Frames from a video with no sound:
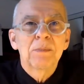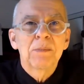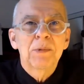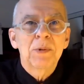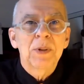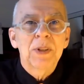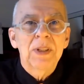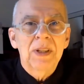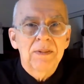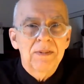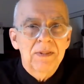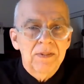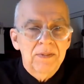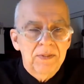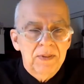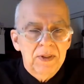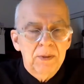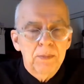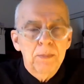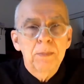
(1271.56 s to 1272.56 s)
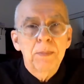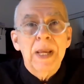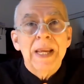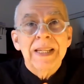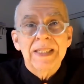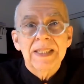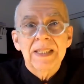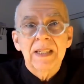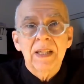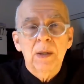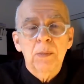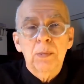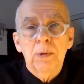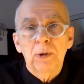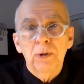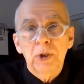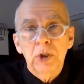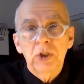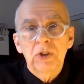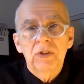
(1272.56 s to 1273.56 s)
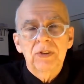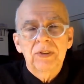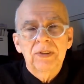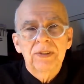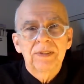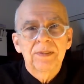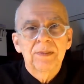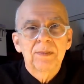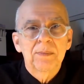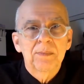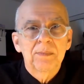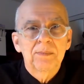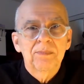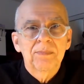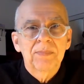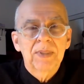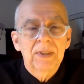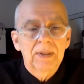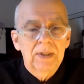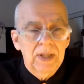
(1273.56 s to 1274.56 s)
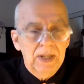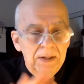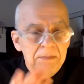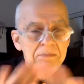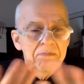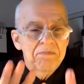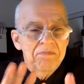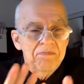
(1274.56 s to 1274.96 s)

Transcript: between love and fear based approaches. Okay.